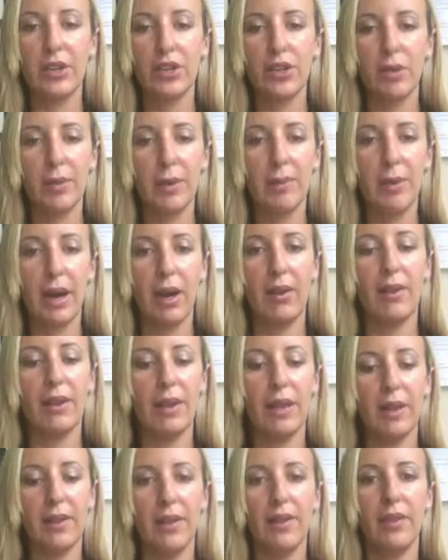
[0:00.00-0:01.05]
you told me about
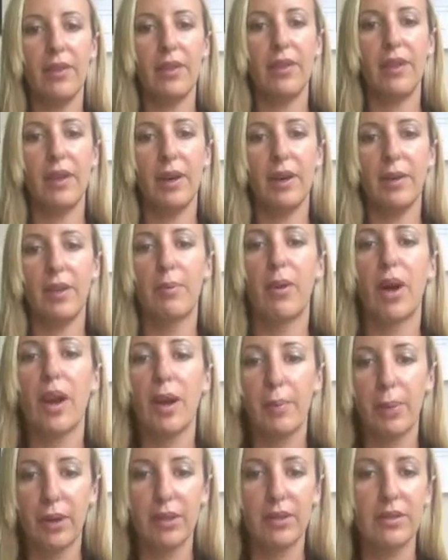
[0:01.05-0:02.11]
and the
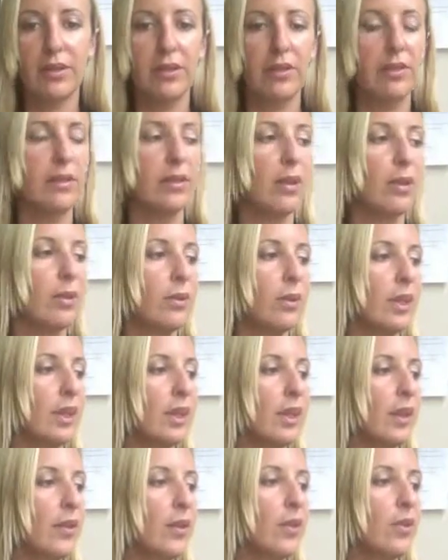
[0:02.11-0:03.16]
Prada purses. So
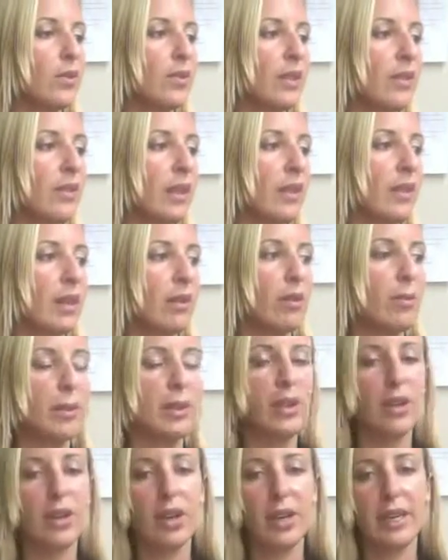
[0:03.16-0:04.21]
those things I think will be
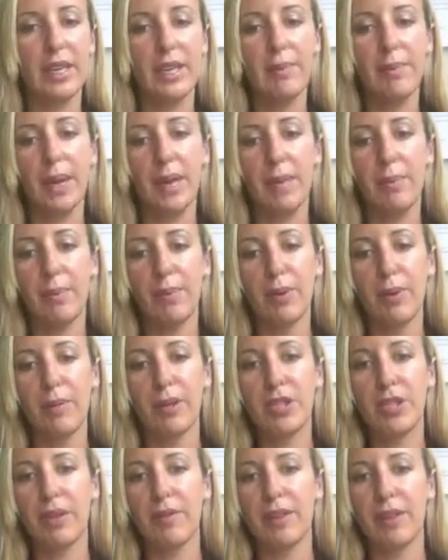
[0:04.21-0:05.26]
good on eBay, but pretty
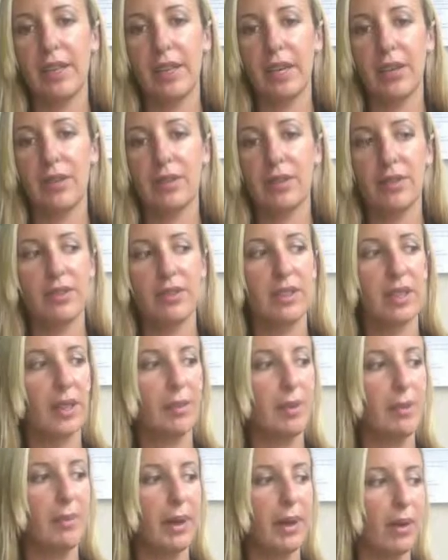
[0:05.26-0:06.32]
much everything else is going to
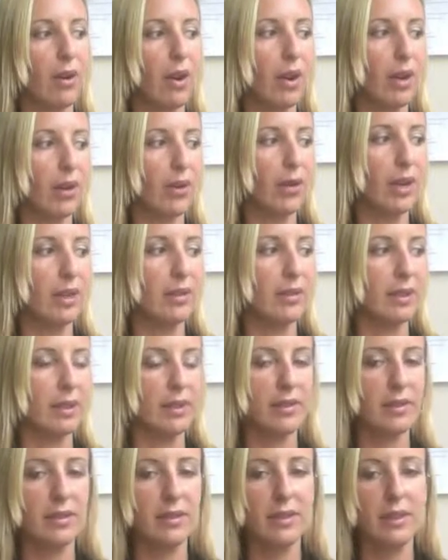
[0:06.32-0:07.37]
be better on
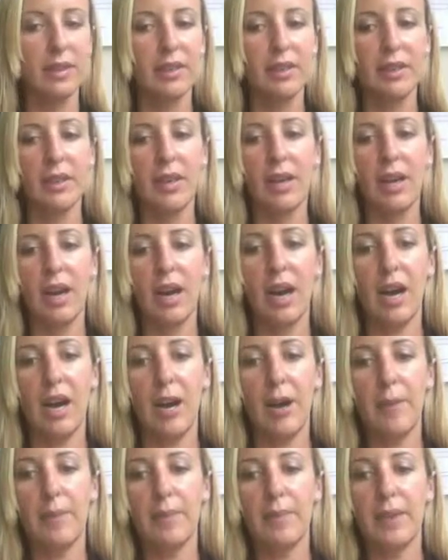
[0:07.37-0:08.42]
Craigslist.
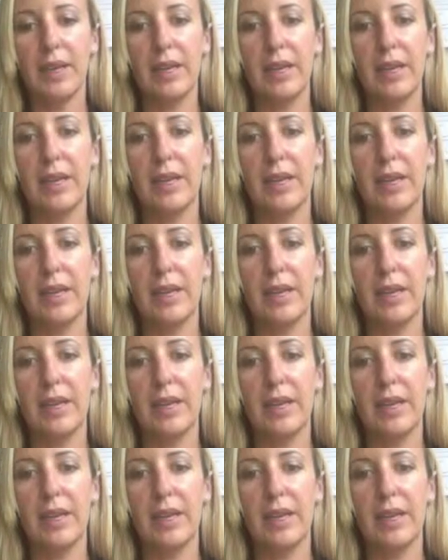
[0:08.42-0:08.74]
And,